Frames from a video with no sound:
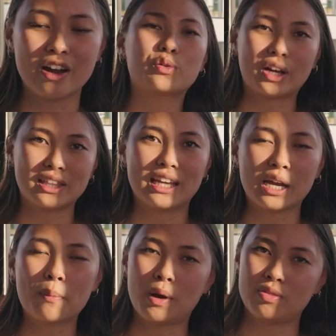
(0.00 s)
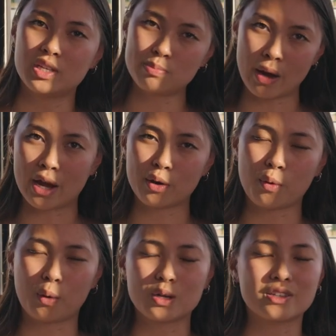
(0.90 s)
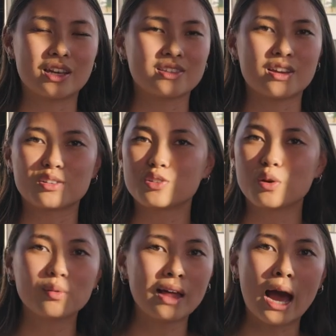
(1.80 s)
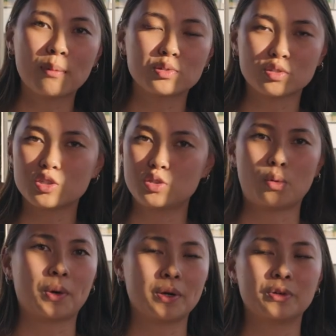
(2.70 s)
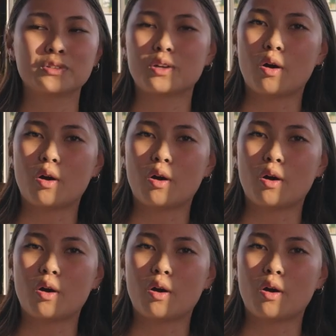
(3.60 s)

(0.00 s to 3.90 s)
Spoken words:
The great thing about this bio course is there's no labs or tutorials.